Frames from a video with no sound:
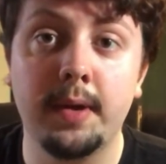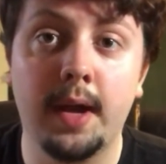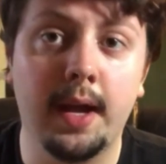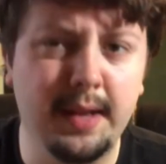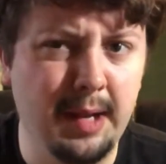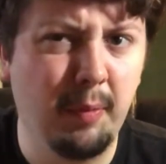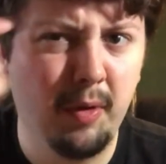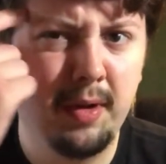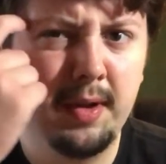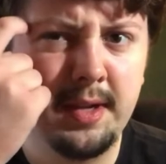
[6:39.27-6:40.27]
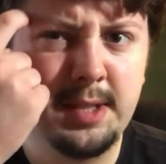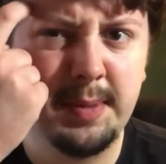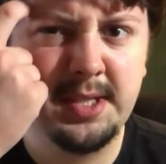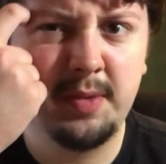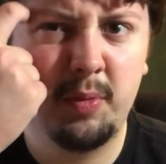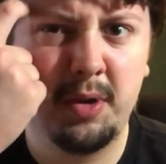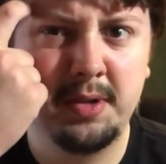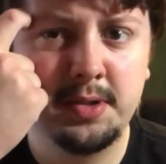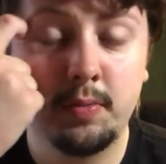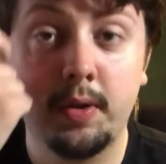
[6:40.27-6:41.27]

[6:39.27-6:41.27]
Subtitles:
but I think more of the expensive ones